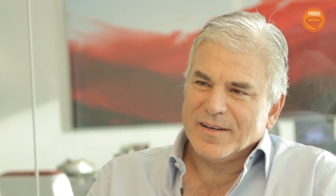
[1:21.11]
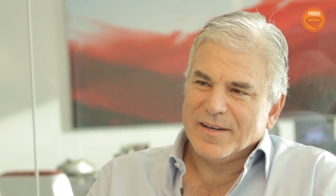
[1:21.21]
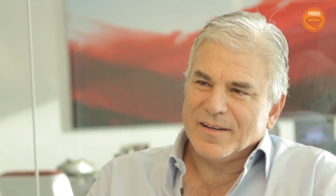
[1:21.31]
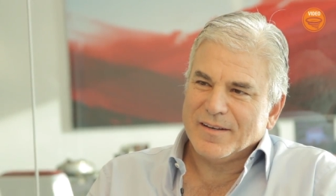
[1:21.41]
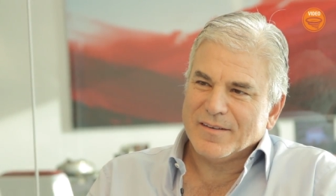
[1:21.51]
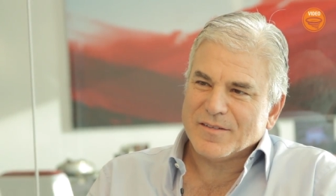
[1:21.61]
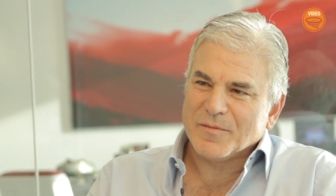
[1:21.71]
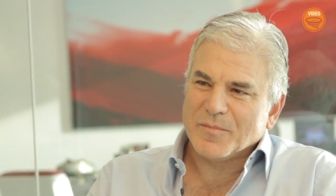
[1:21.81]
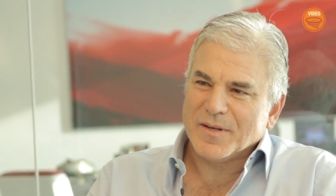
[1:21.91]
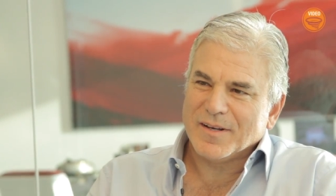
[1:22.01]
in
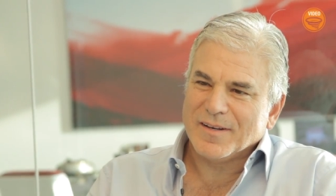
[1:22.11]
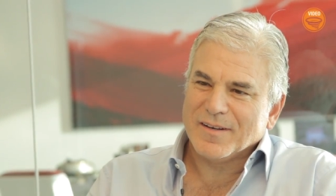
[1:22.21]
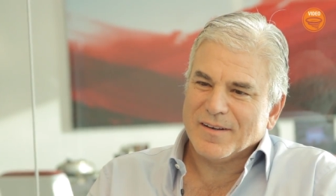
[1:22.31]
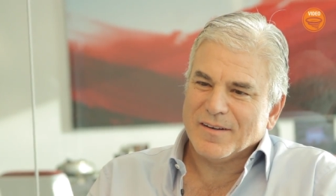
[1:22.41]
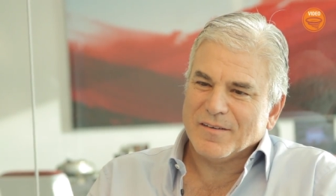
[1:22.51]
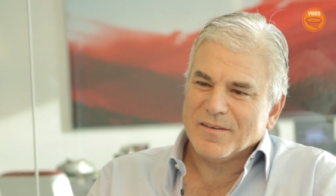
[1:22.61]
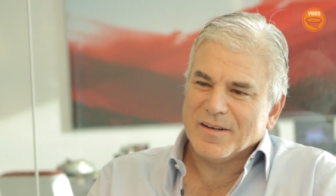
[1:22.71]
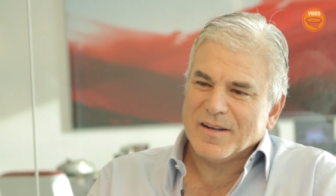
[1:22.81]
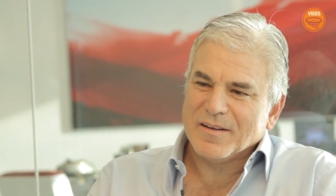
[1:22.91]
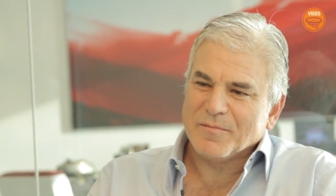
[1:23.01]
something uh,
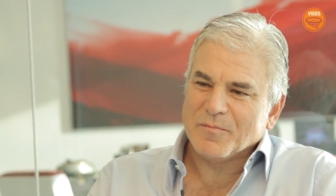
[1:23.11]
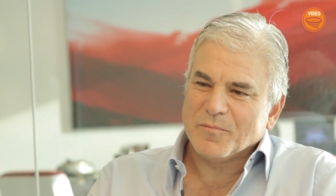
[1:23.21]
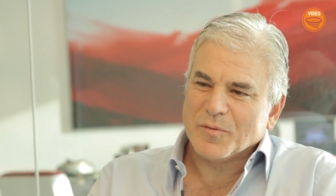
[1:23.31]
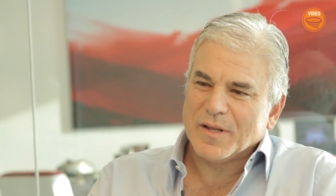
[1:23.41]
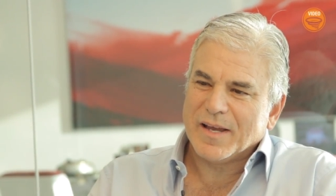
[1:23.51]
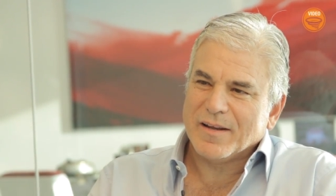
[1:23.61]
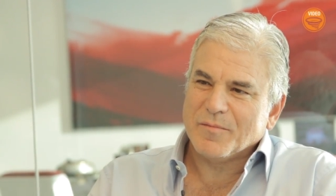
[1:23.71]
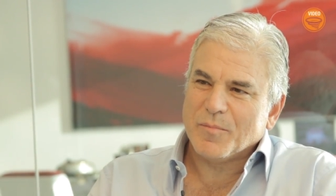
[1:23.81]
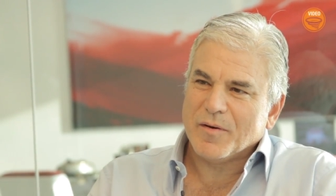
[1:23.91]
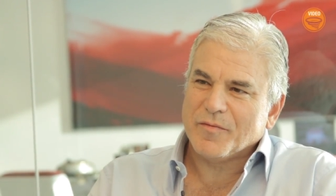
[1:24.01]
in a plant
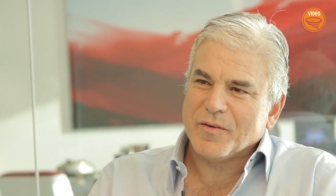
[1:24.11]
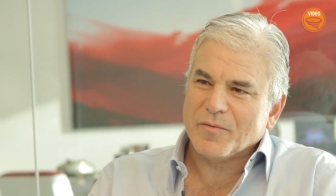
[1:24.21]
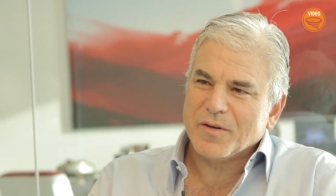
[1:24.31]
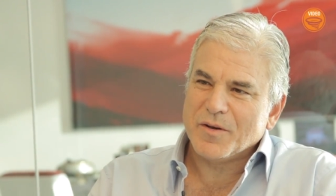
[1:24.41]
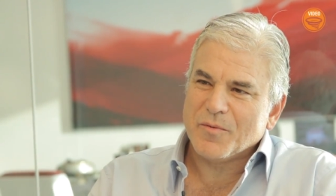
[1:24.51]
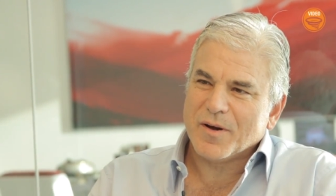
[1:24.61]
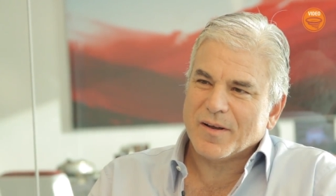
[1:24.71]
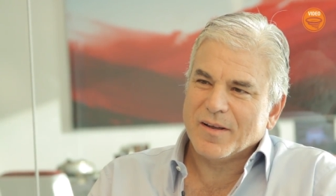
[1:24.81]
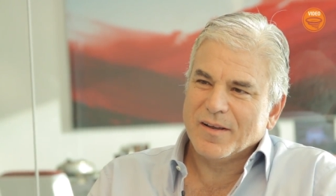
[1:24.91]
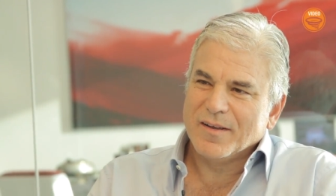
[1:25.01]
in Buffalo, New York,
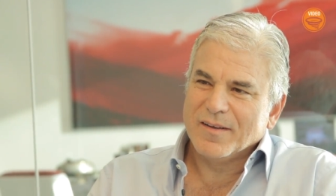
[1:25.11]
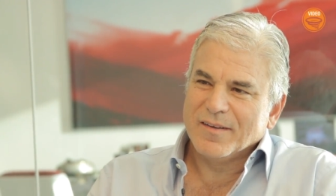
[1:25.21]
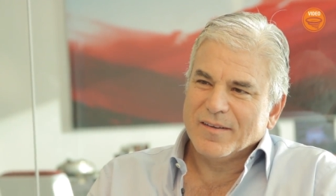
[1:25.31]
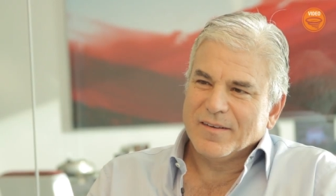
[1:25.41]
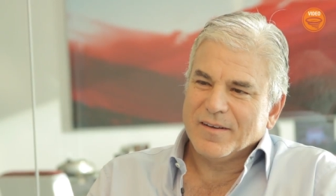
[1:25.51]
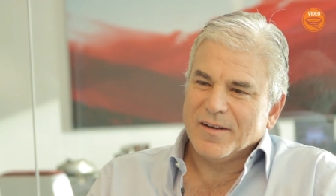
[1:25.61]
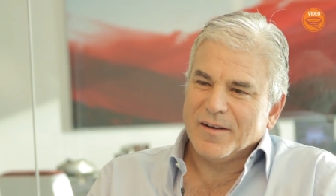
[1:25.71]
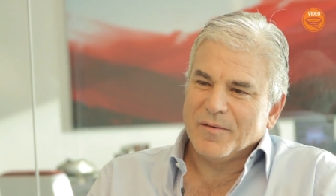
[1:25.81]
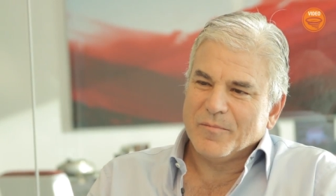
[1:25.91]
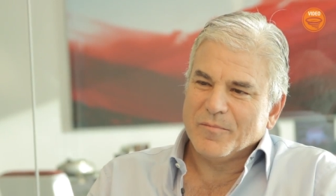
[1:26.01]

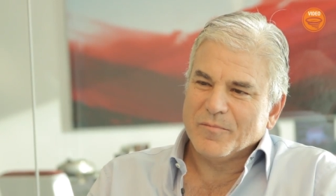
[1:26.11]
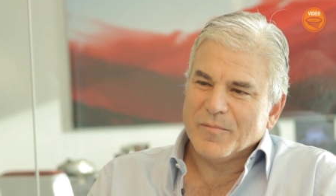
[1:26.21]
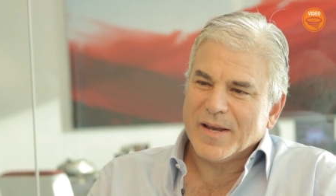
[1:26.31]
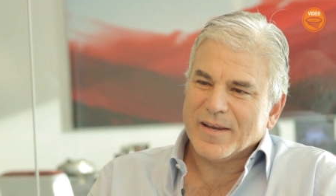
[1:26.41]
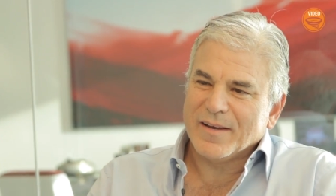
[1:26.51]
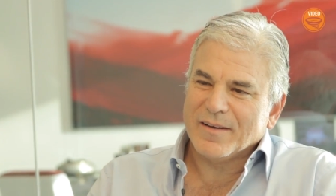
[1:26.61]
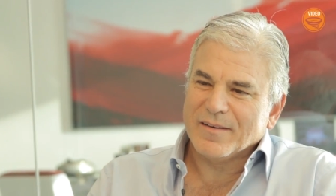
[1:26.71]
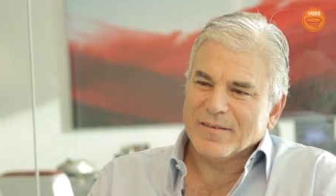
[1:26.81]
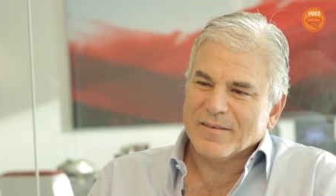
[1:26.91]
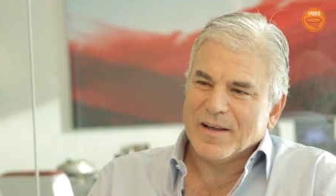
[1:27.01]
um, making
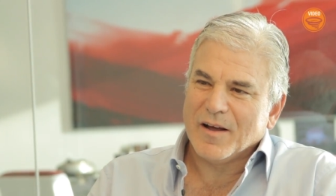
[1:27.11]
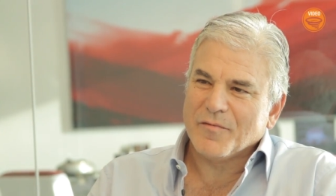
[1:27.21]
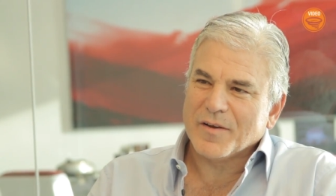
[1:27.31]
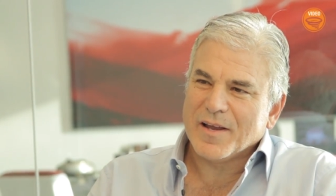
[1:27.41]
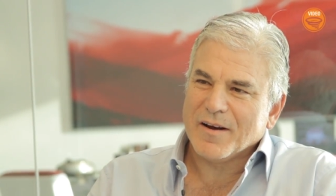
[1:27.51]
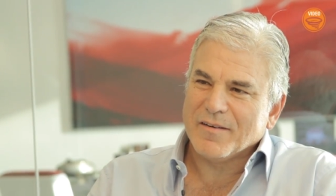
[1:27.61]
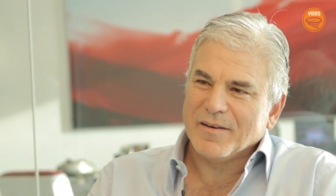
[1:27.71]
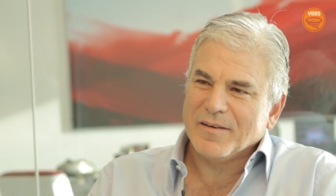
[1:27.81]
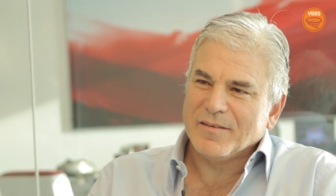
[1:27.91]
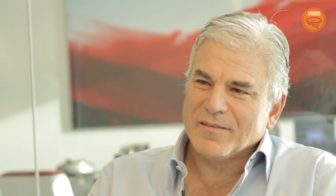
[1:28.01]
Alpha
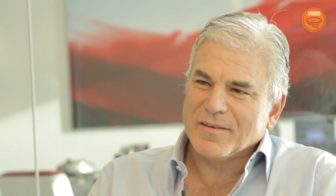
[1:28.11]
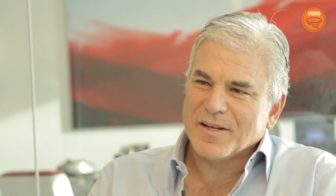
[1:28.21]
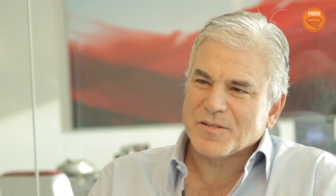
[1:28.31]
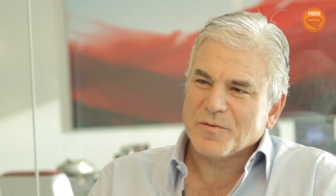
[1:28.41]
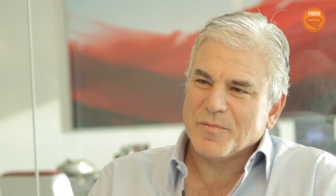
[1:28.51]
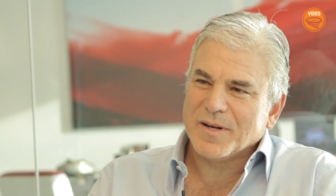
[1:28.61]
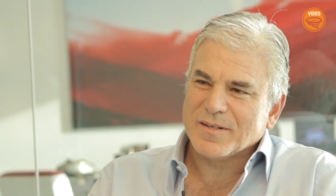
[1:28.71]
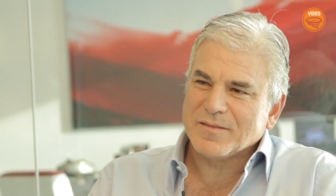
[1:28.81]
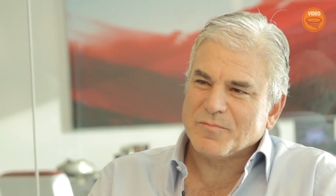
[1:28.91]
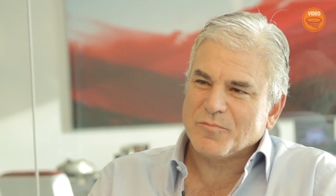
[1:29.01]
Keri,
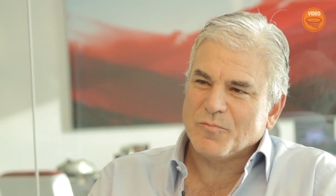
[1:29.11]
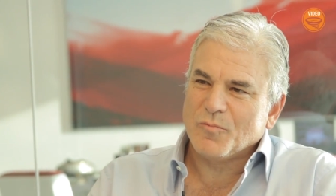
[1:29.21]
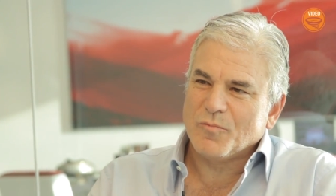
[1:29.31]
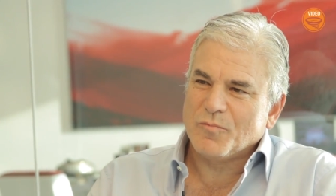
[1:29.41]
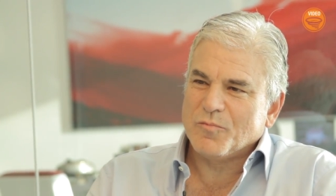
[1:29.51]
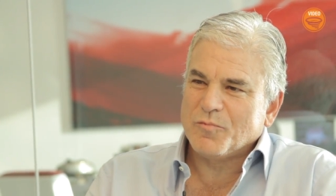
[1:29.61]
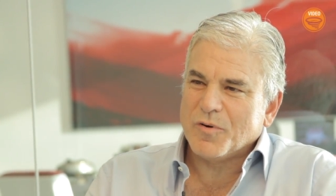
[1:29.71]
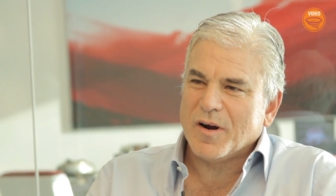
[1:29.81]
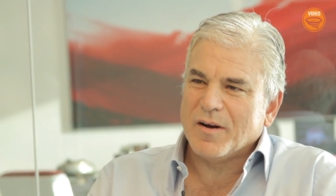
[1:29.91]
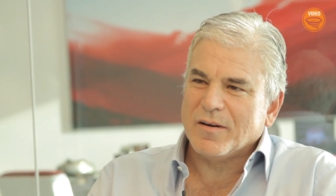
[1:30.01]
Descremax,
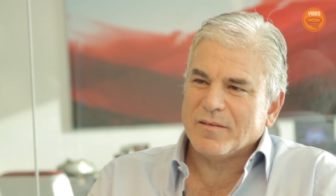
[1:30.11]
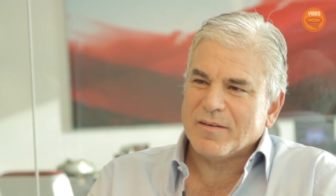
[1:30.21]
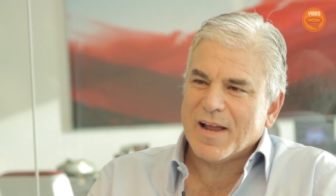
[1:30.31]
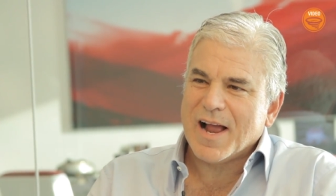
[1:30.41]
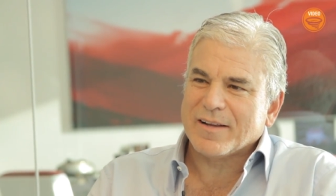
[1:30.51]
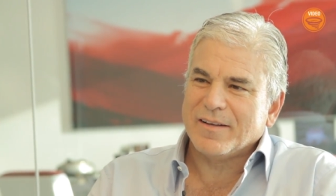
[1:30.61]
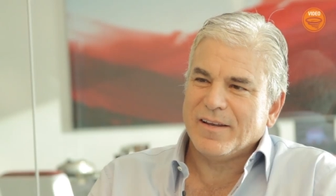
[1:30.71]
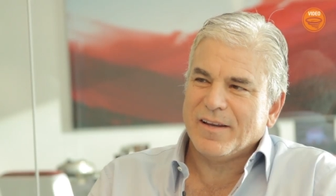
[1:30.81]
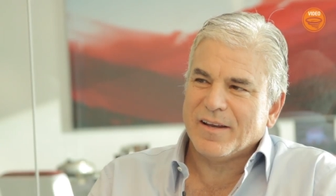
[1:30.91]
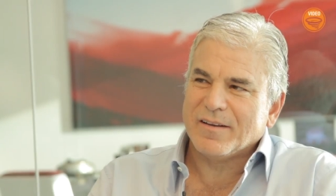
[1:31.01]
uh,
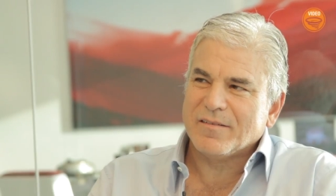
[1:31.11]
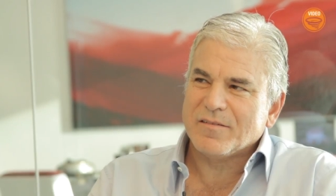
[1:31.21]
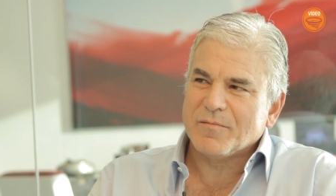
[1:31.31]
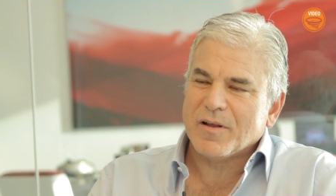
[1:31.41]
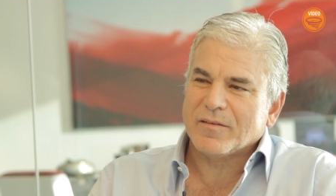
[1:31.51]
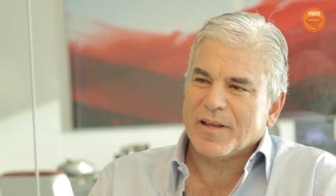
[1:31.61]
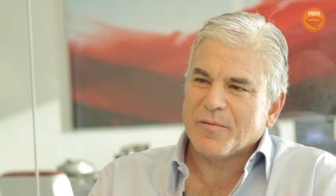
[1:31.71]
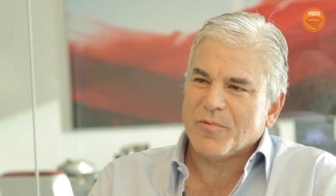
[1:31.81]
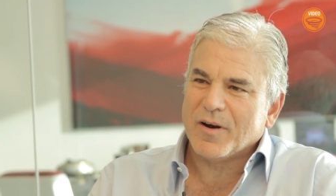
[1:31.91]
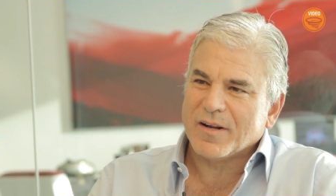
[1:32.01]
acne, and
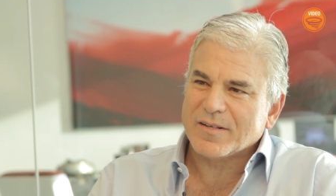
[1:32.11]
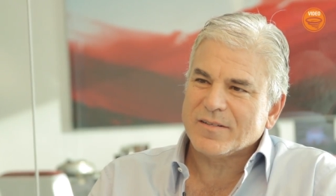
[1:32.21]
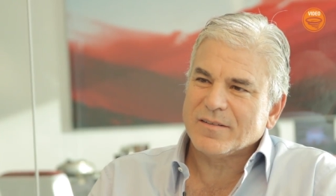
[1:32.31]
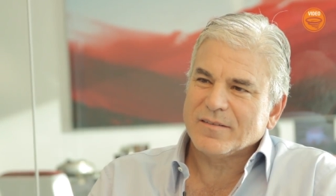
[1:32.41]
healthcare products.